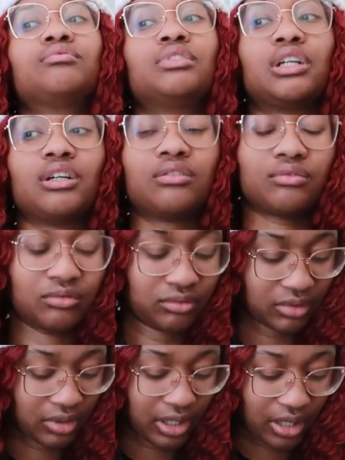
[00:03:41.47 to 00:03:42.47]
No.
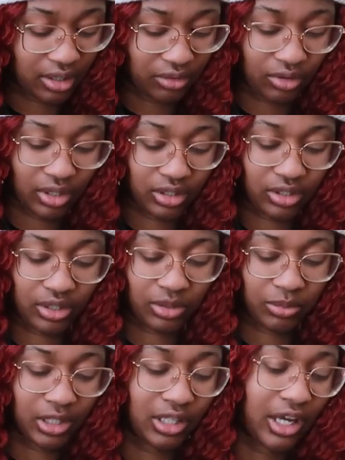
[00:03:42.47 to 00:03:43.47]
Okay, I don't know how to
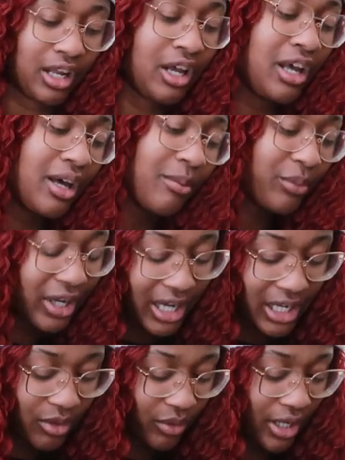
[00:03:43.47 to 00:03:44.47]
explain that. But
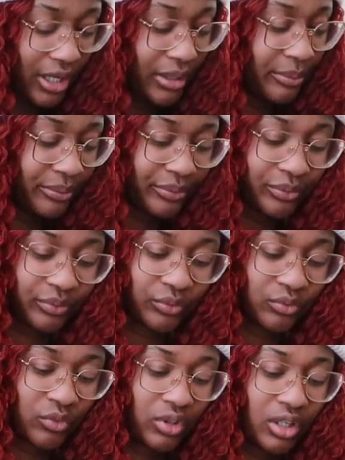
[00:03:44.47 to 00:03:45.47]
anyway,
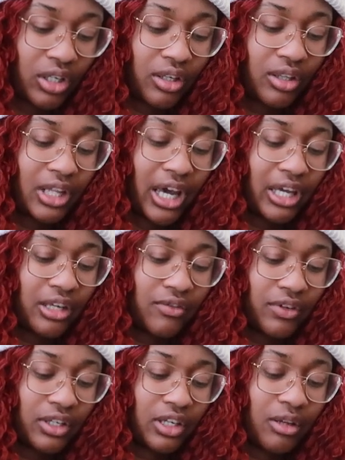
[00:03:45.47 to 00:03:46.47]
it not
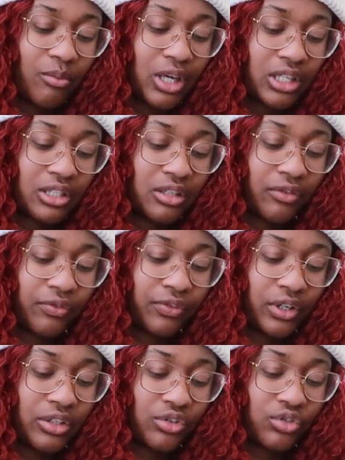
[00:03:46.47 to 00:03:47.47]
even. It makes the
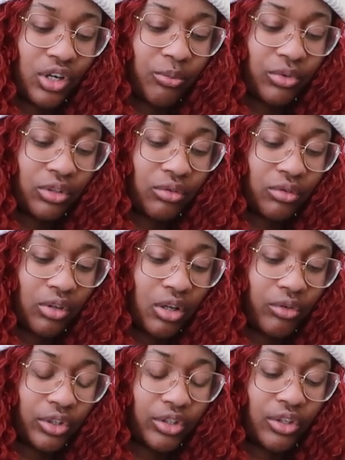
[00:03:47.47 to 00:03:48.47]
front drop a little
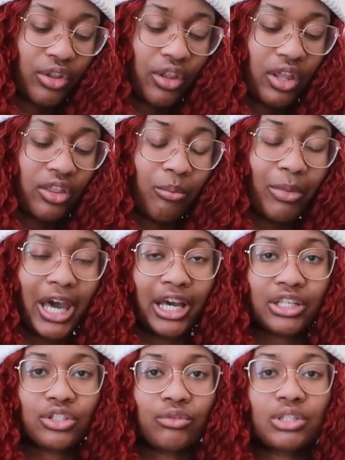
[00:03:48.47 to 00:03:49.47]
lower than the
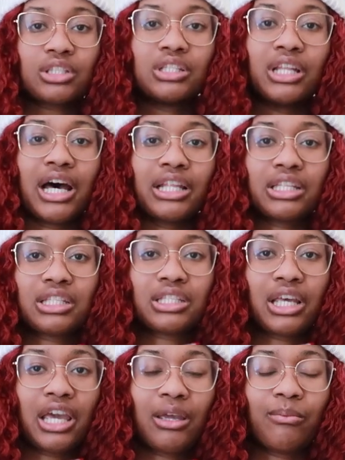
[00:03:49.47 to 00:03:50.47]
back, so it's not the
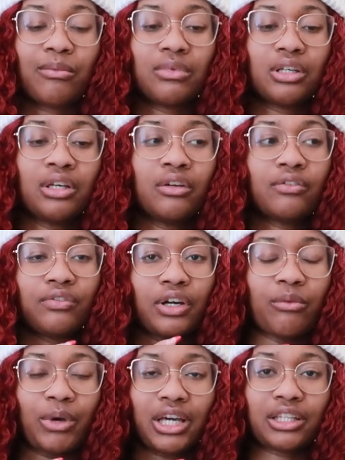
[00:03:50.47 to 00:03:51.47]
same
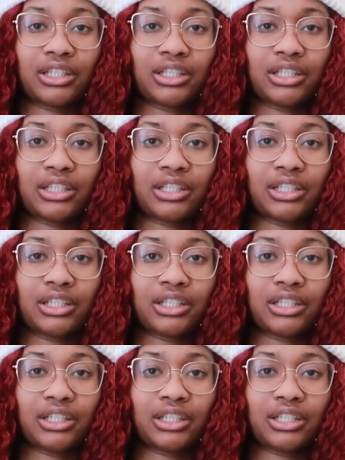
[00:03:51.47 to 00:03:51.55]
front and back.